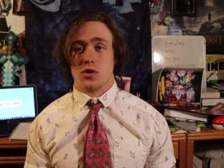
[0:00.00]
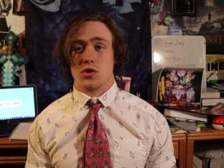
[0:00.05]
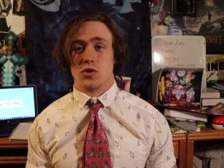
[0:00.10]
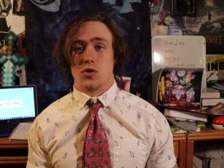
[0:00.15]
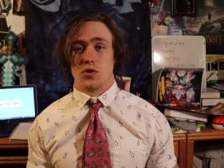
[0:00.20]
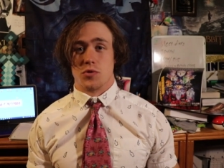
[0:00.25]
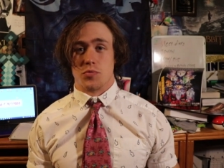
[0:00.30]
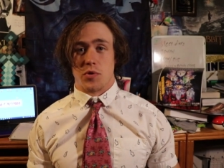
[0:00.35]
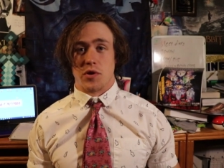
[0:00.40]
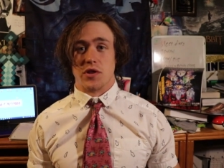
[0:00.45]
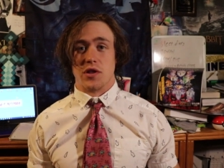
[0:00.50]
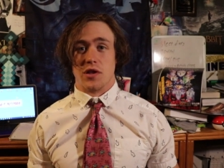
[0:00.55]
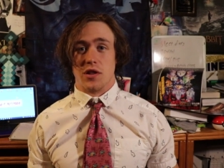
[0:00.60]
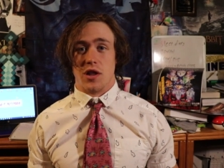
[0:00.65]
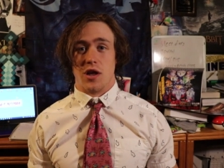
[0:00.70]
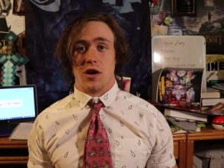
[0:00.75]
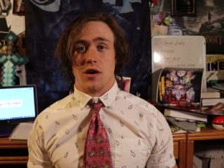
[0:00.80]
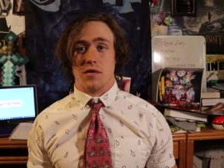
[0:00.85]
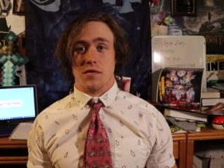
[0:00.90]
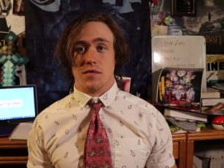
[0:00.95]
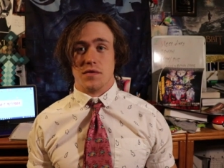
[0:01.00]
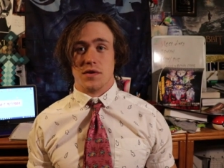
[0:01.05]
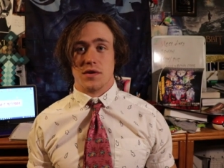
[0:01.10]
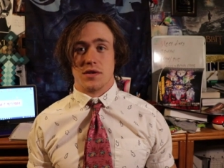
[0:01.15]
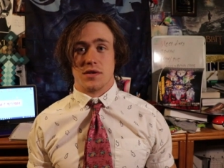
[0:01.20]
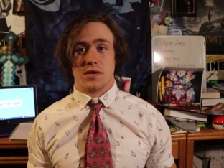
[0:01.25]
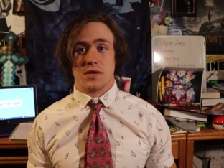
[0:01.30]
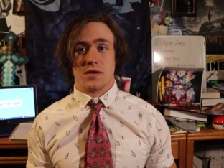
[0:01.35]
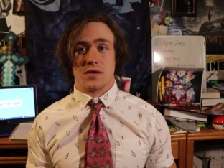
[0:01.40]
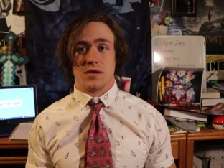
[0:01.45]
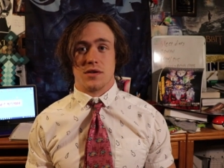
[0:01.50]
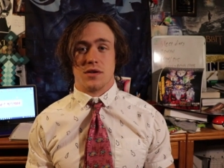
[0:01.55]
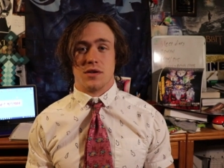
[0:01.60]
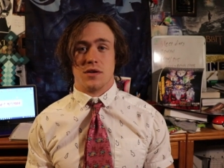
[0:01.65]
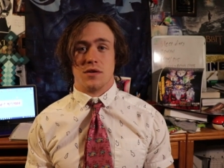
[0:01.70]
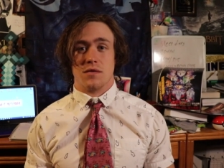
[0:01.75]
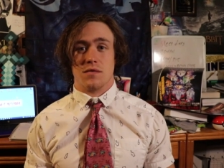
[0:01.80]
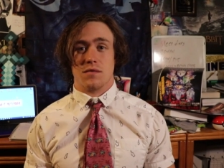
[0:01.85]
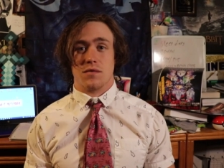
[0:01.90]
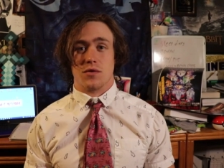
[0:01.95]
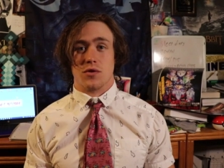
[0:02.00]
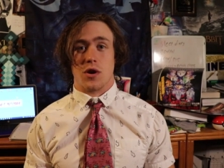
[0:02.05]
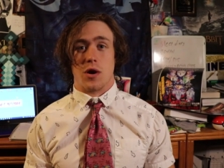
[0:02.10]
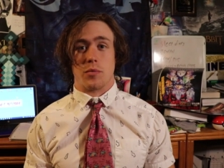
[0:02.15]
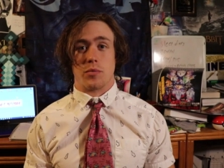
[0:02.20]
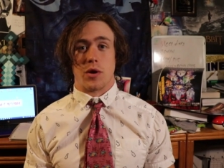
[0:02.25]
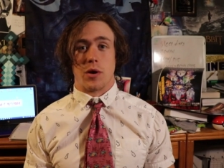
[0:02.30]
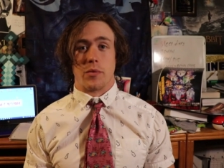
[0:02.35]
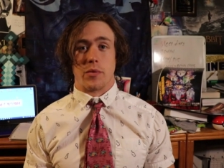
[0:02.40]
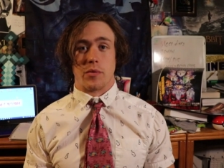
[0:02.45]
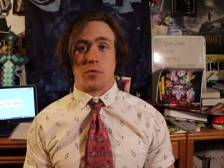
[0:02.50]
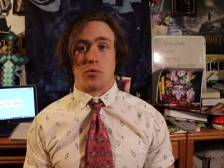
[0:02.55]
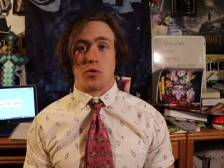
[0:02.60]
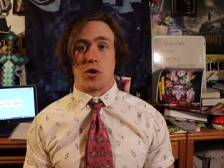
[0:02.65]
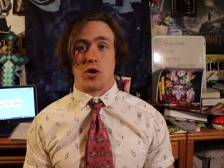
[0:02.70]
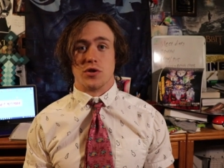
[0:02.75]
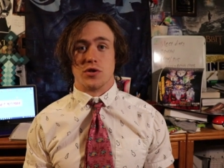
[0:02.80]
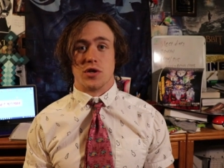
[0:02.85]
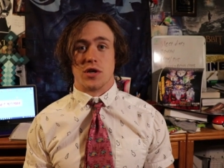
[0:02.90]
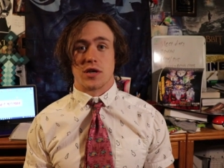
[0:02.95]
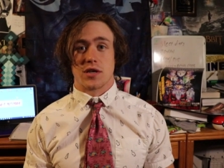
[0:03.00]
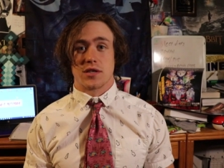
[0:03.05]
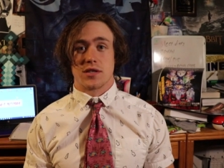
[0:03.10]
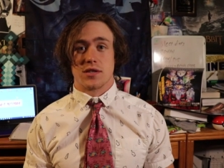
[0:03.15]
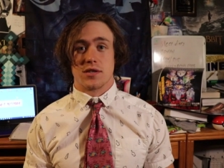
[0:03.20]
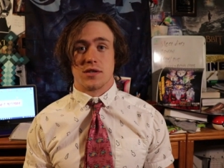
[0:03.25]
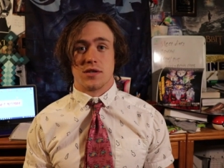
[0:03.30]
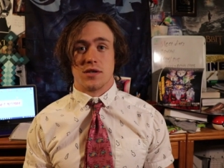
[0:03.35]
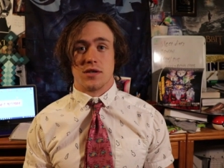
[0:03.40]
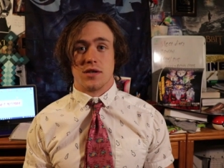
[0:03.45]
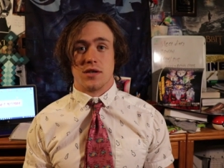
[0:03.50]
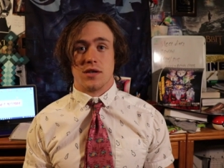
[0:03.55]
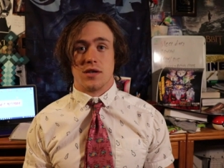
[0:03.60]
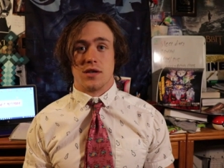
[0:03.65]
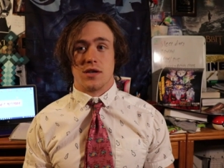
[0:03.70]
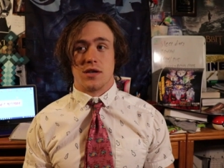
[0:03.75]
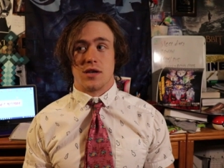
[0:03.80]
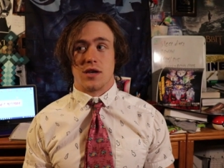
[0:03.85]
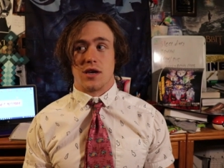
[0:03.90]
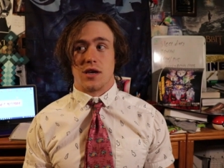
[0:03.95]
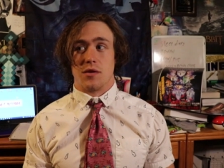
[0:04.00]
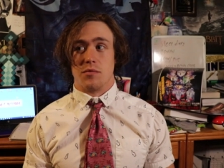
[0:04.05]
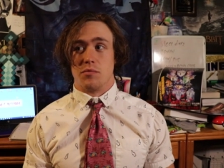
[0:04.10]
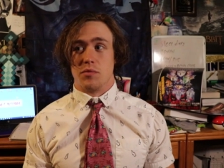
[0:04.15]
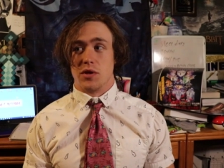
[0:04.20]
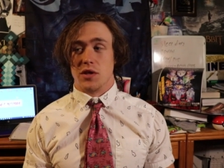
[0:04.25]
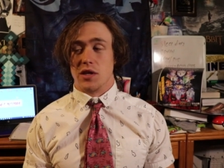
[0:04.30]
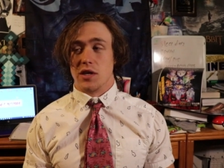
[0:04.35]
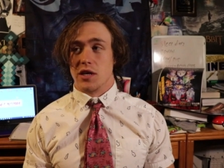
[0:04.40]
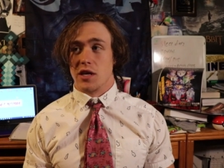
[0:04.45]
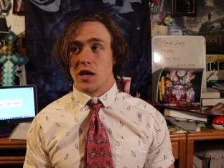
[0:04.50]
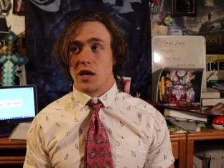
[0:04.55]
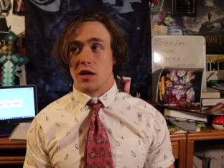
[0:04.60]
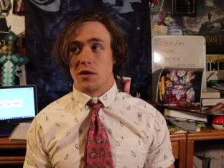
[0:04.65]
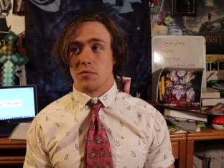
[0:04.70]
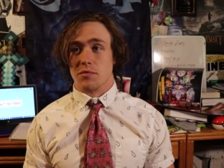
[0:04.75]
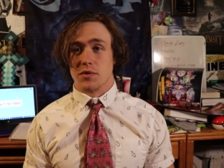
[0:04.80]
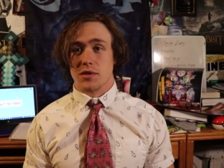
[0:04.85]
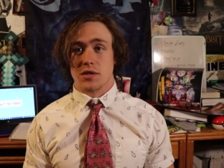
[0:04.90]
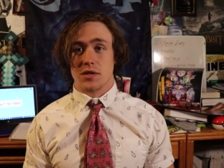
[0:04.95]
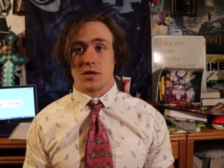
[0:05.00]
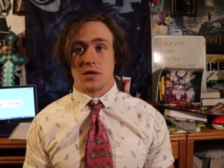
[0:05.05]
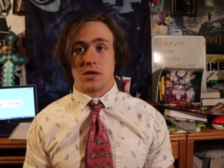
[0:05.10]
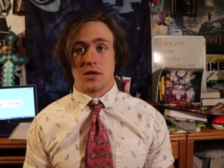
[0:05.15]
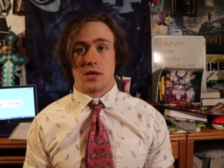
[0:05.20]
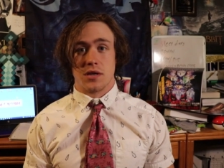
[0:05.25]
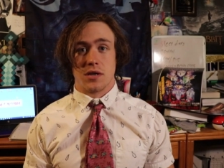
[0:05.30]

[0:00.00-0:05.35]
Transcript: spread the love for upcoming projects and Billy Games